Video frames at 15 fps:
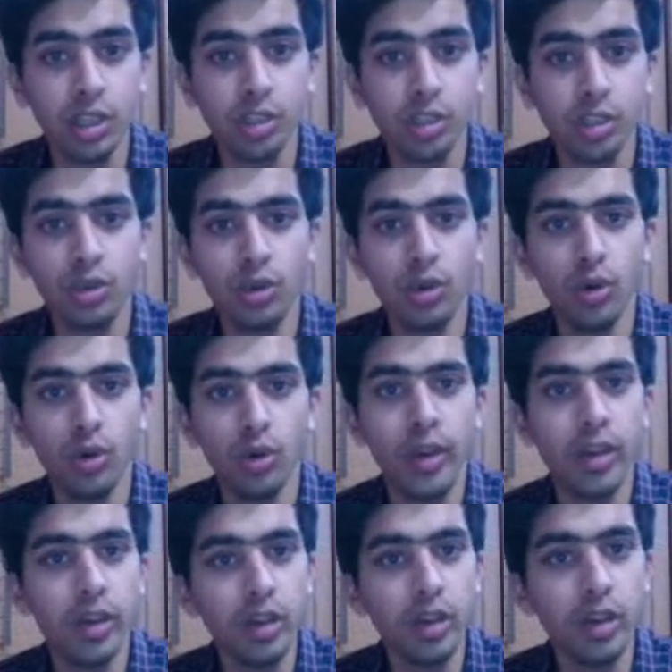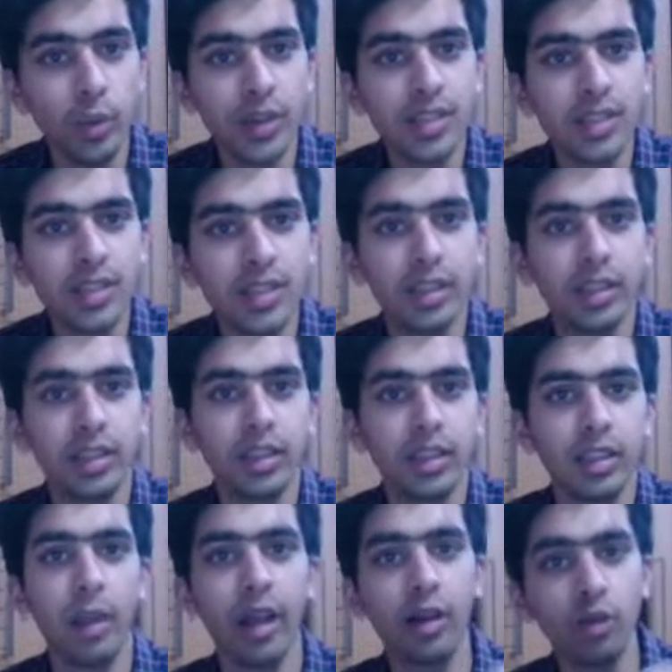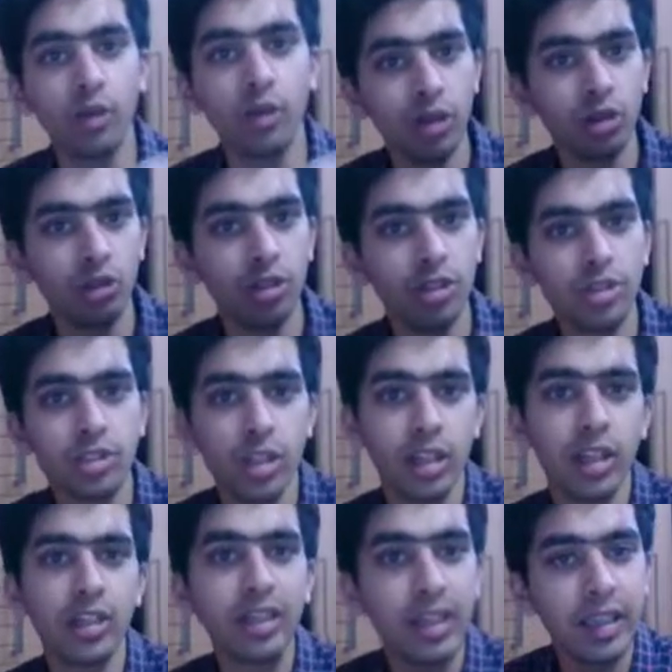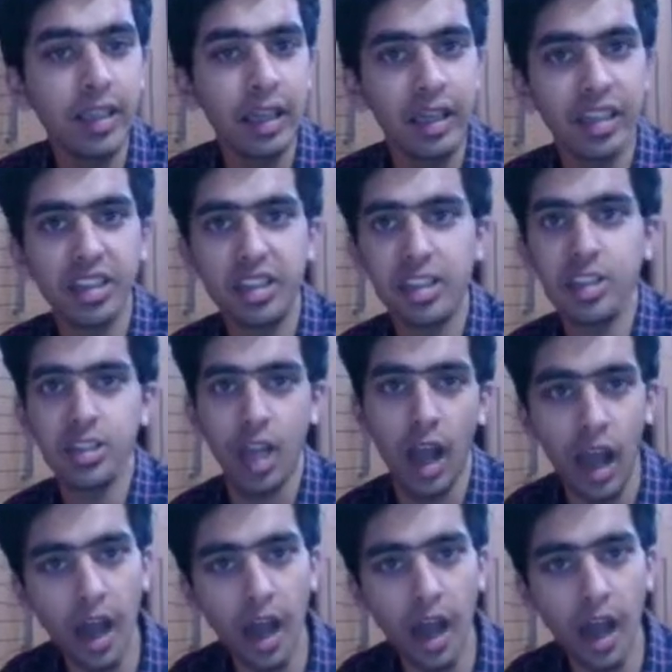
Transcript: So here you will see it in the microcontrollers there are three categories